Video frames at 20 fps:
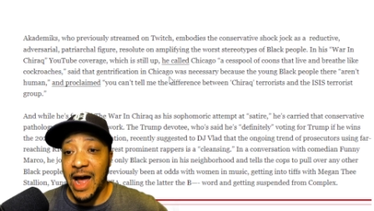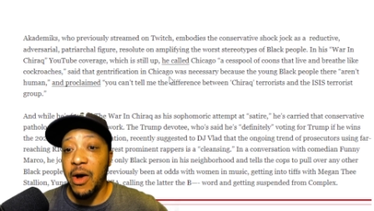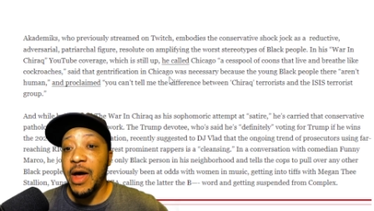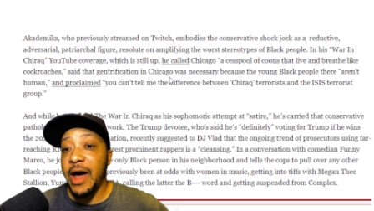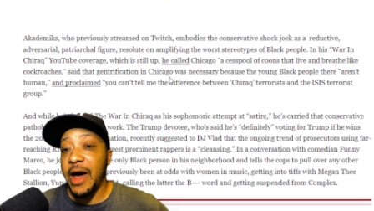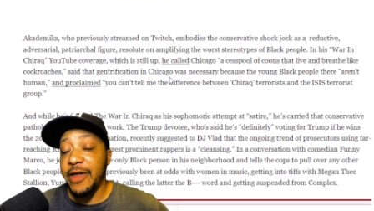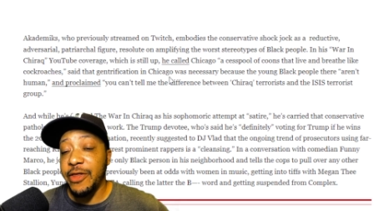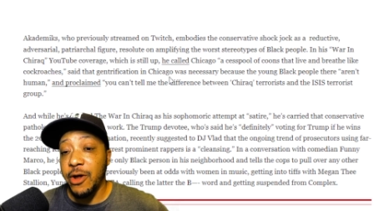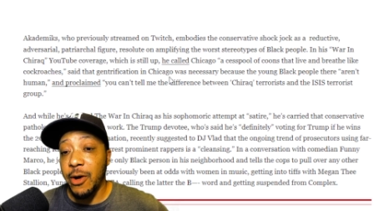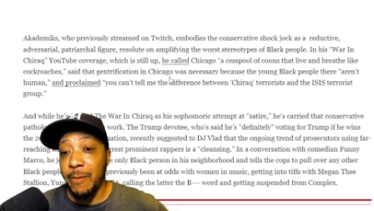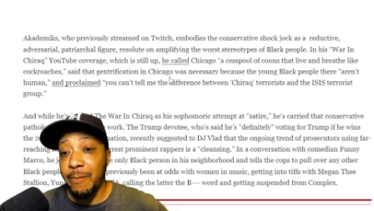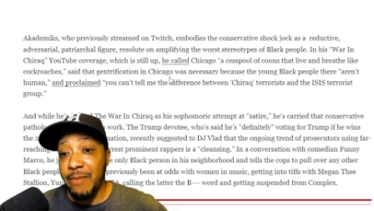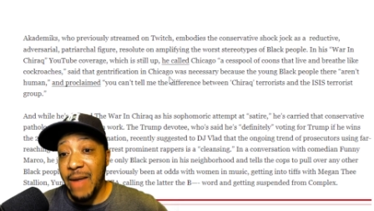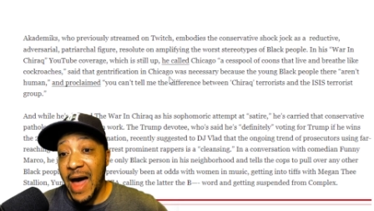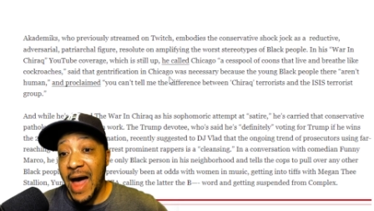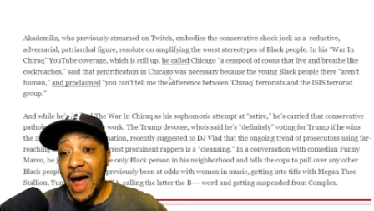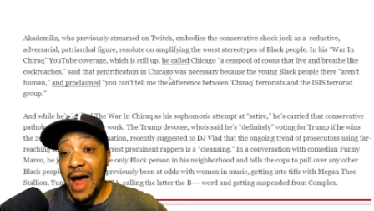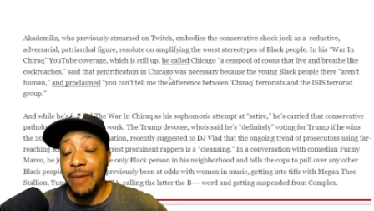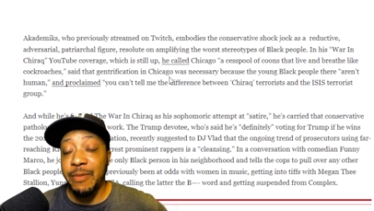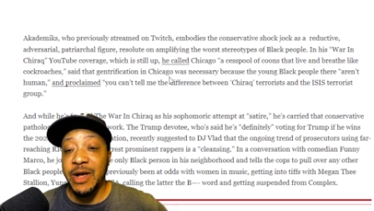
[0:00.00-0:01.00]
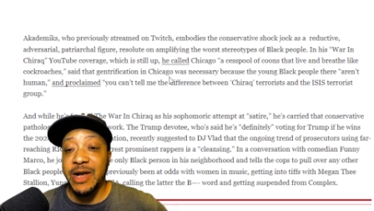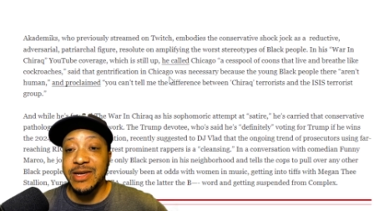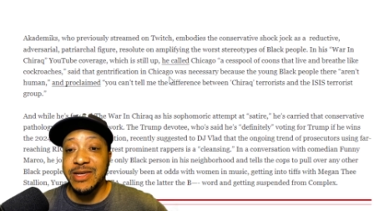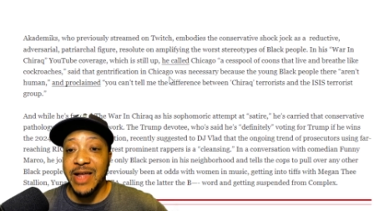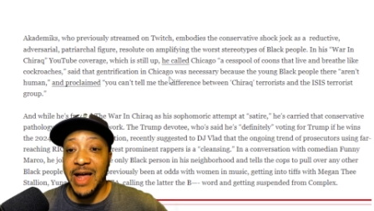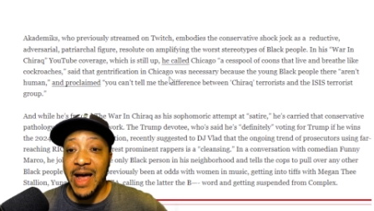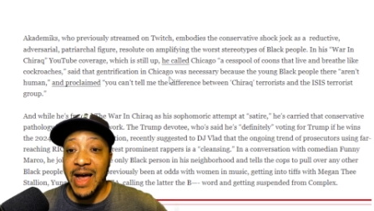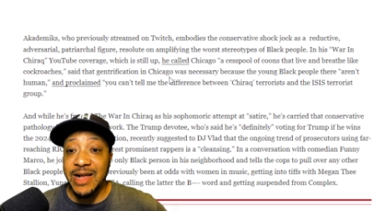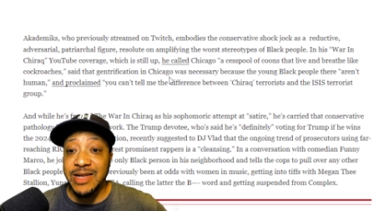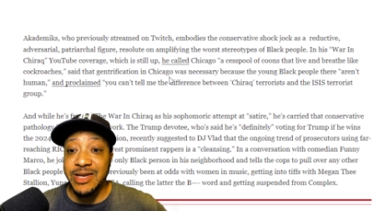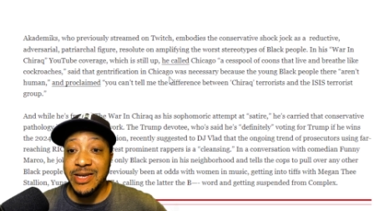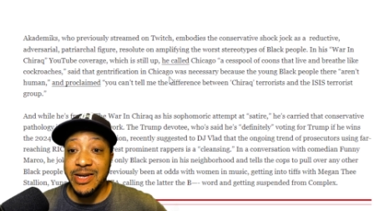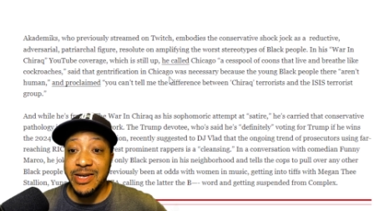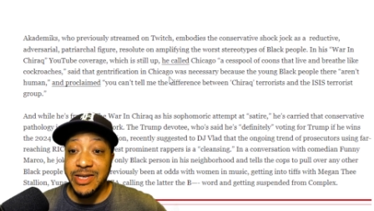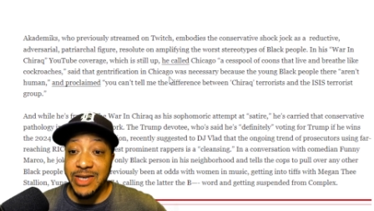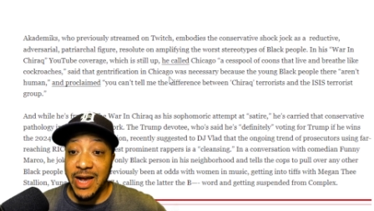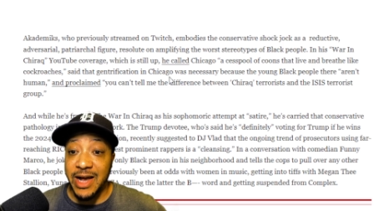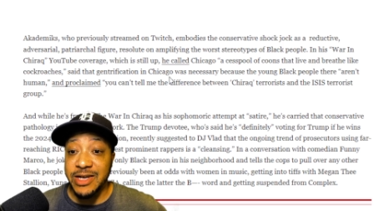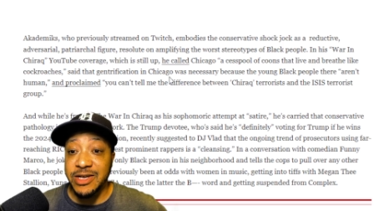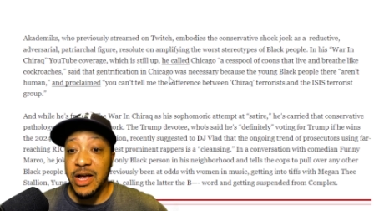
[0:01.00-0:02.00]
and they're mad because they hate
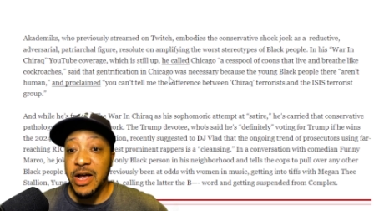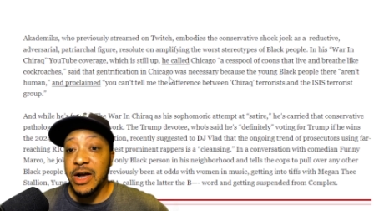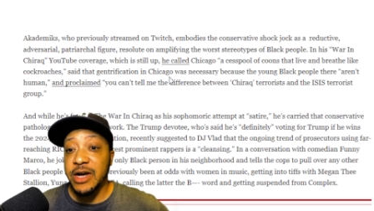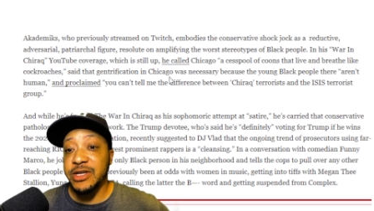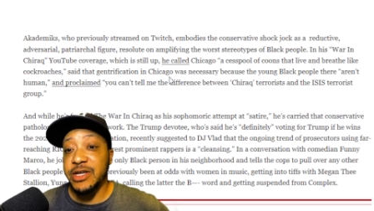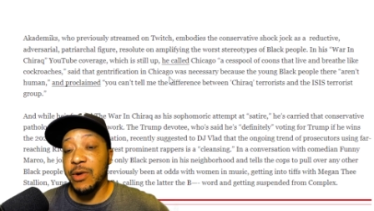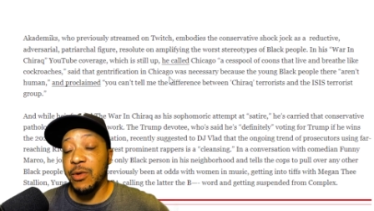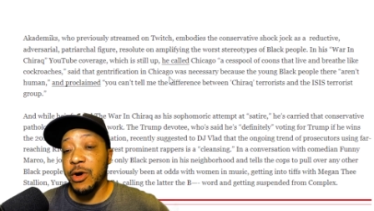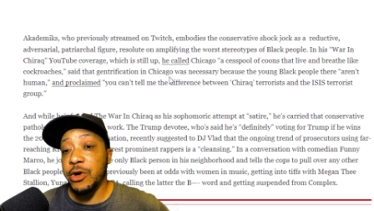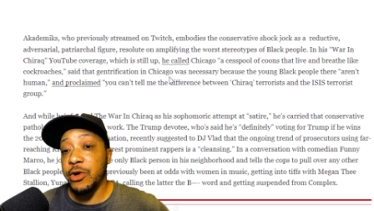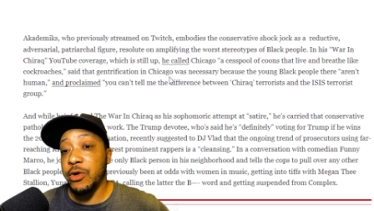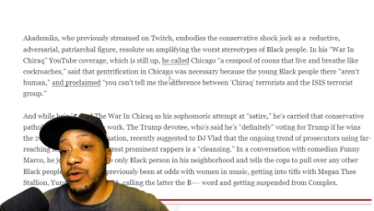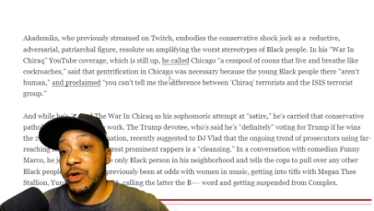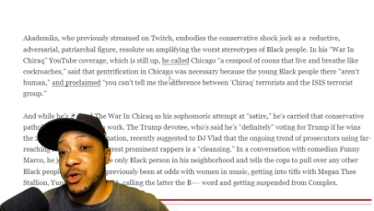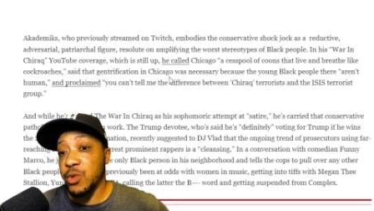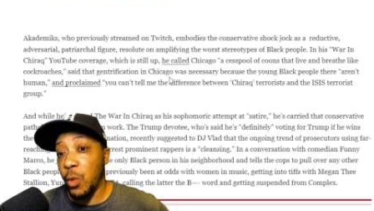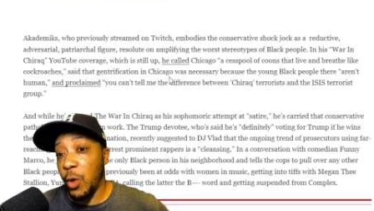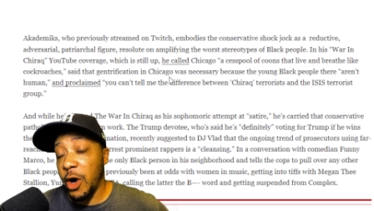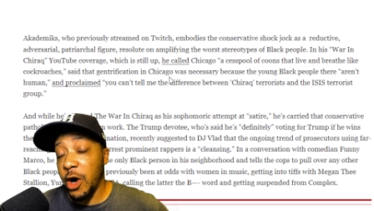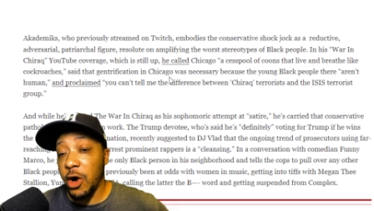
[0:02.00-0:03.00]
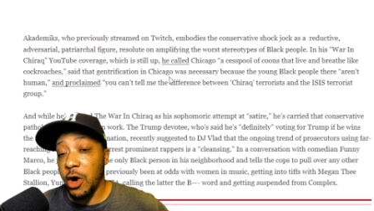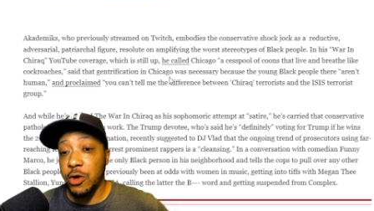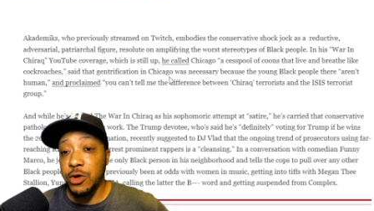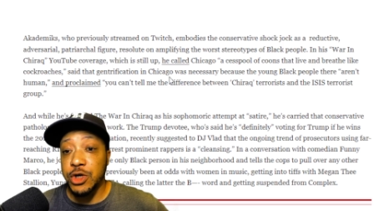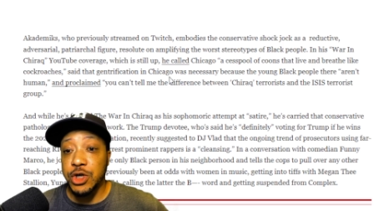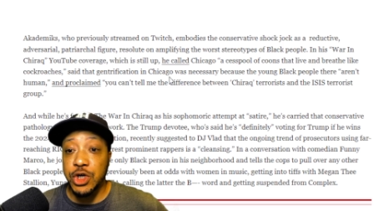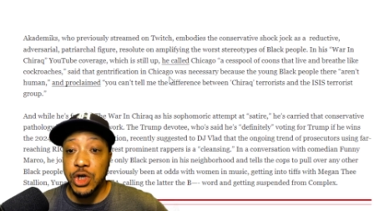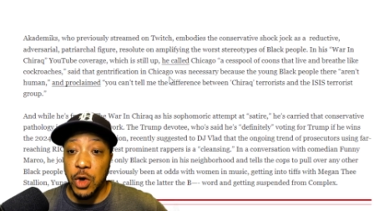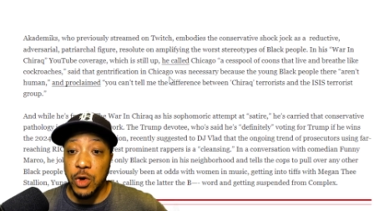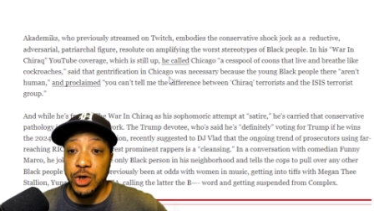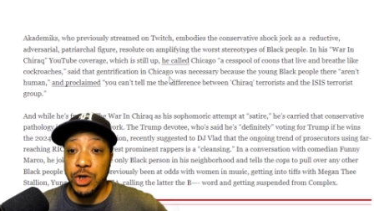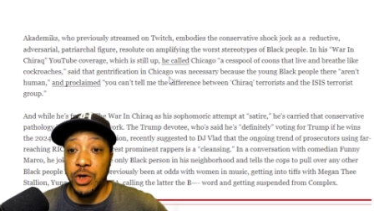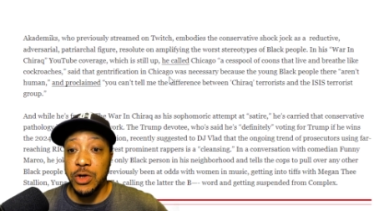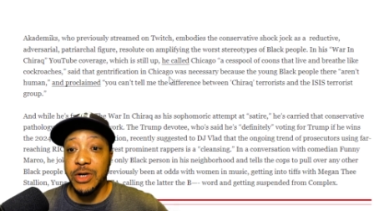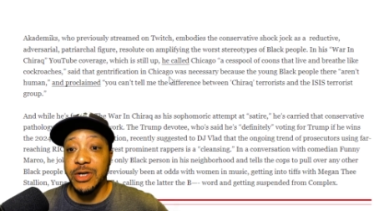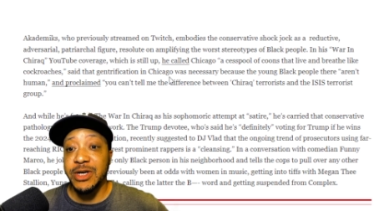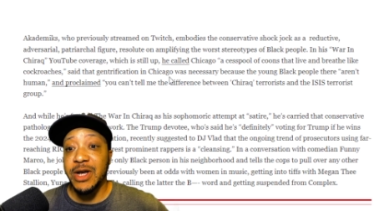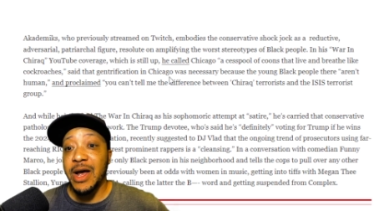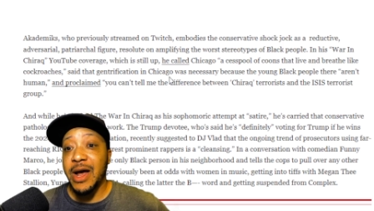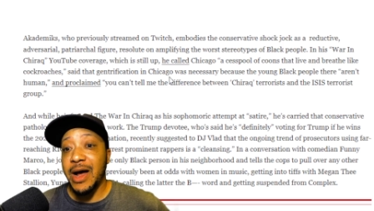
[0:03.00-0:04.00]
success because they want to do this weirdo socialist,